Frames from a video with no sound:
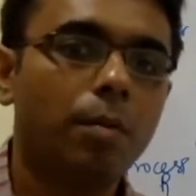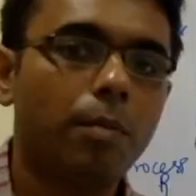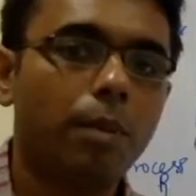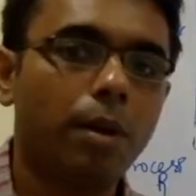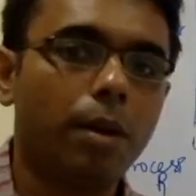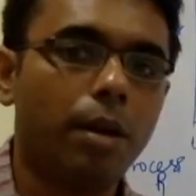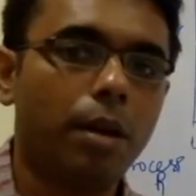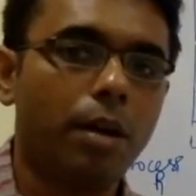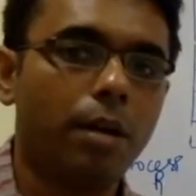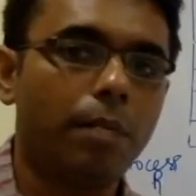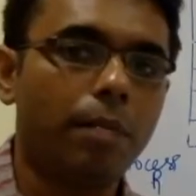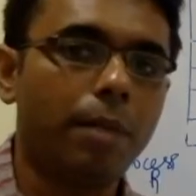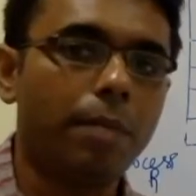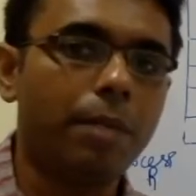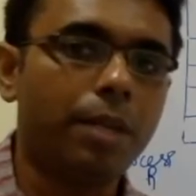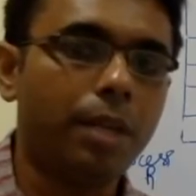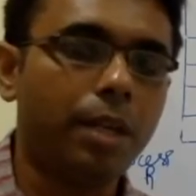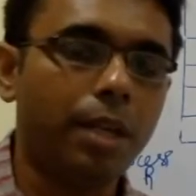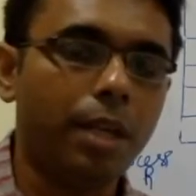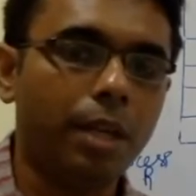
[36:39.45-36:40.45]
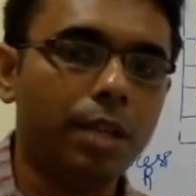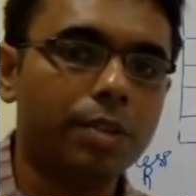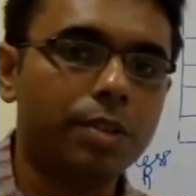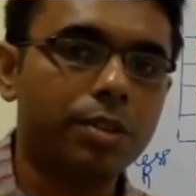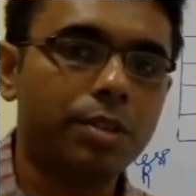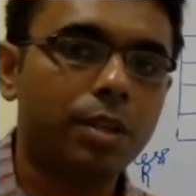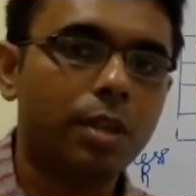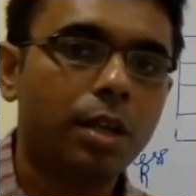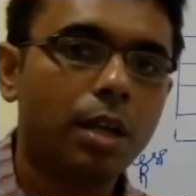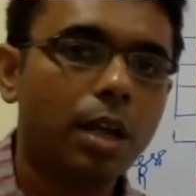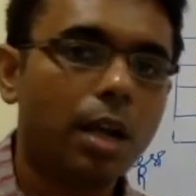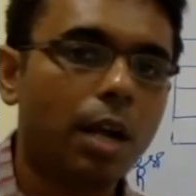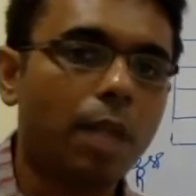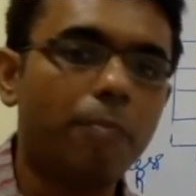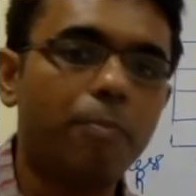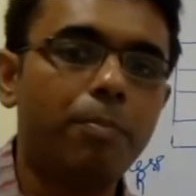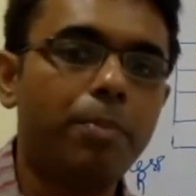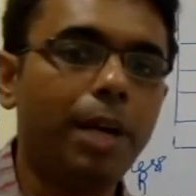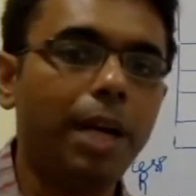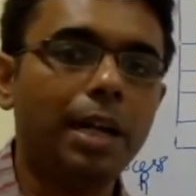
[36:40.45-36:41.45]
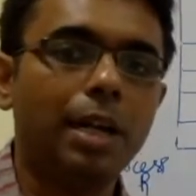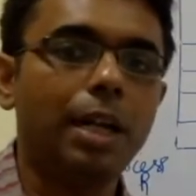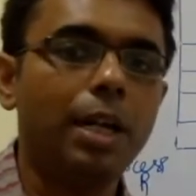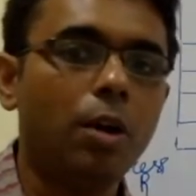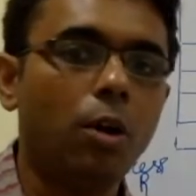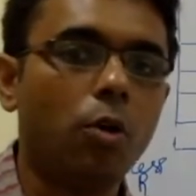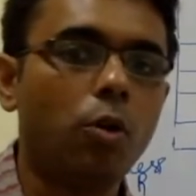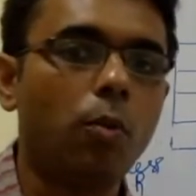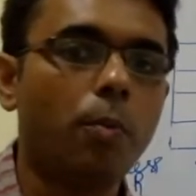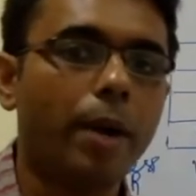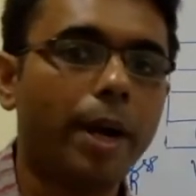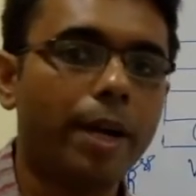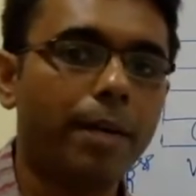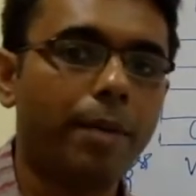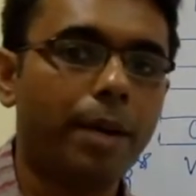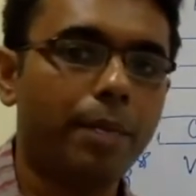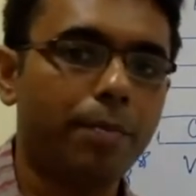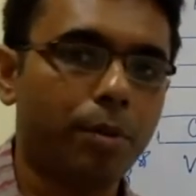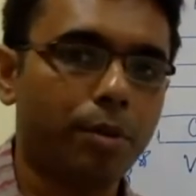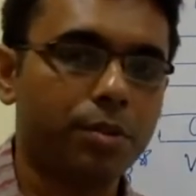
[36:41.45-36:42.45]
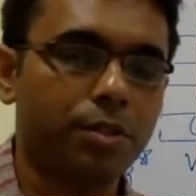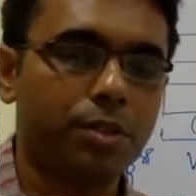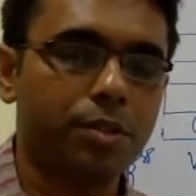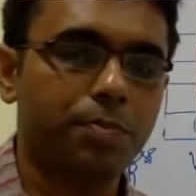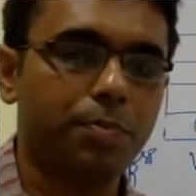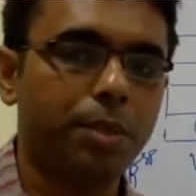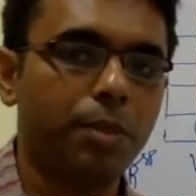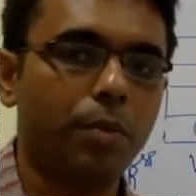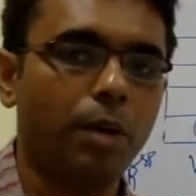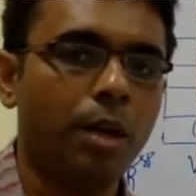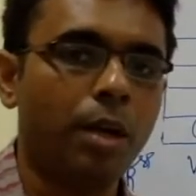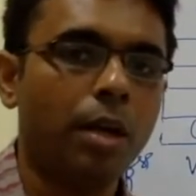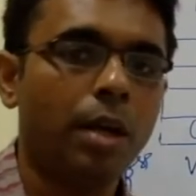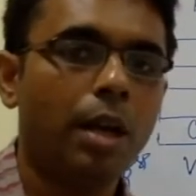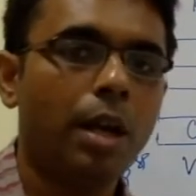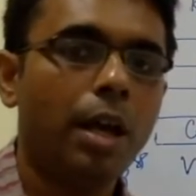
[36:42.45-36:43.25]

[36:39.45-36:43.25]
memory is completely occupied by process P1